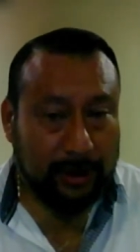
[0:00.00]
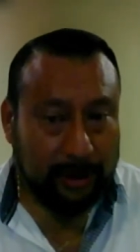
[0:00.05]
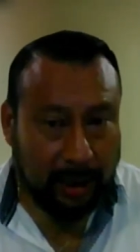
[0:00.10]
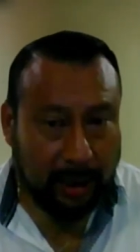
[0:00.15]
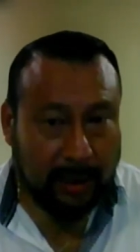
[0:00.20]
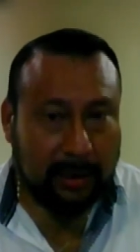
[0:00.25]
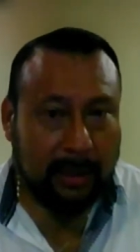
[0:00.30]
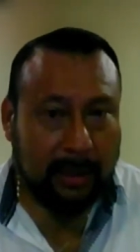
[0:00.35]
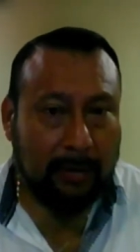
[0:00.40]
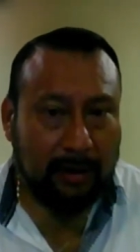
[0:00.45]
the
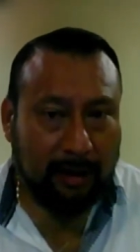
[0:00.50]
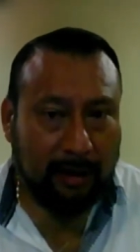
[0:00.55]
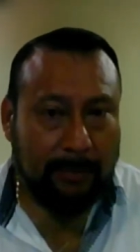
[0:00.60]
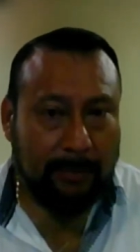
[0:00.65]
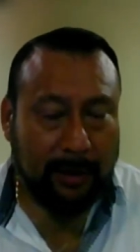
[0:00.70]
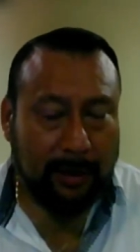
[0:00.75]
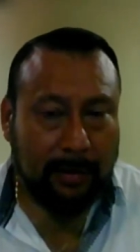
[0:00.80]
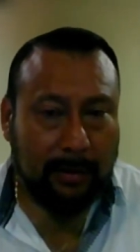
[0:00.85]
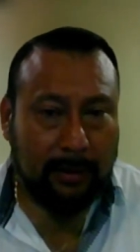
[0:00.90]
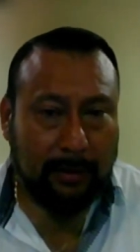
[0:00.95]
sector would
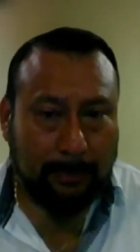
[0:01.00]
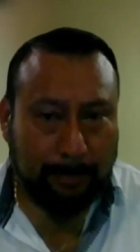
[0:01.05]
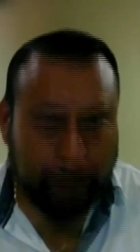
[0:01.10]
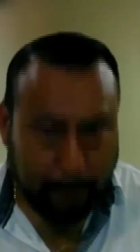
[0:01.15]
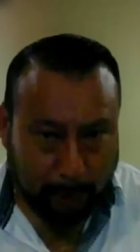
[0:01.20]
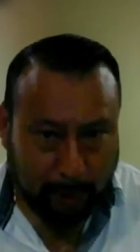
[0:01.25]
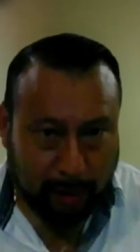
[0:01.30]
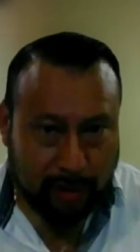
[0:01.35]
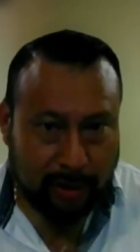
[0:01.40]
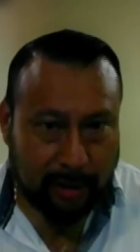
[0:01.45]
have been
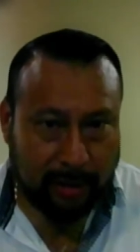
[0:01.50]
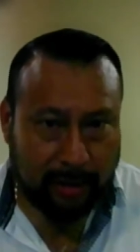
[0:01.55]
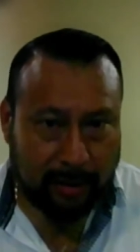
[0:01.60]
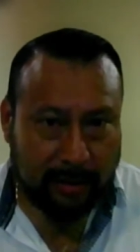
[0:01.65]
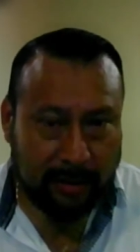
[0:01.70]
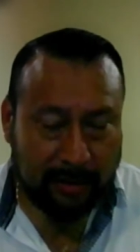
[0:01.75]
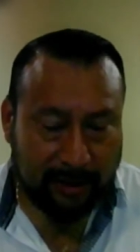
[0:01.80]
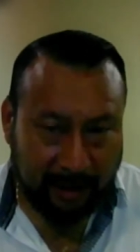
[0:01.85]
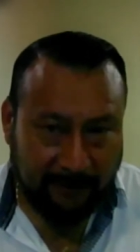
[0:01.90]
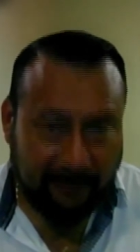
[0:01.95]

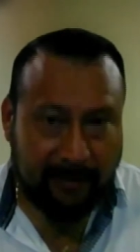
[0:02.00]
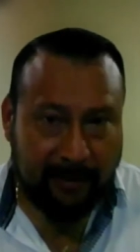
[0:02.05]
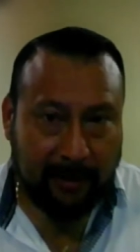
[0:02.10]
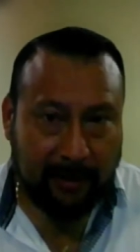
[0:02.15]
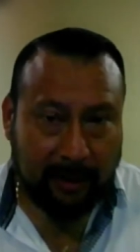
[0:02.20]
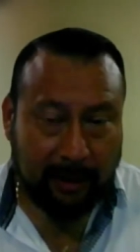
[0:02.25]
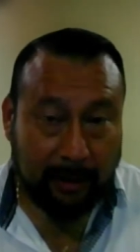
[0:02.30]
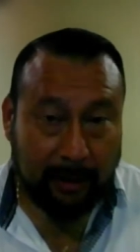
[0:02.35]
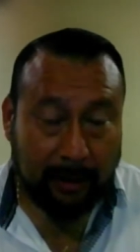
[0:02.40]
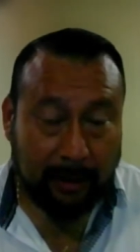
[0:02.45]
punishing,
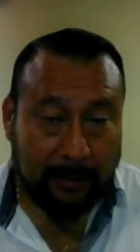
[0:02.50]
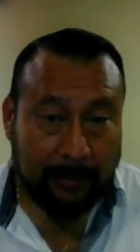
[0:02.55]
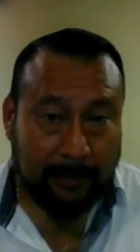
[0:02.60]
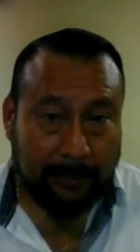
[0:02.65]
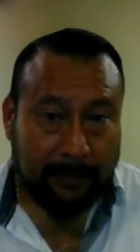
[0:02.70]
definitely.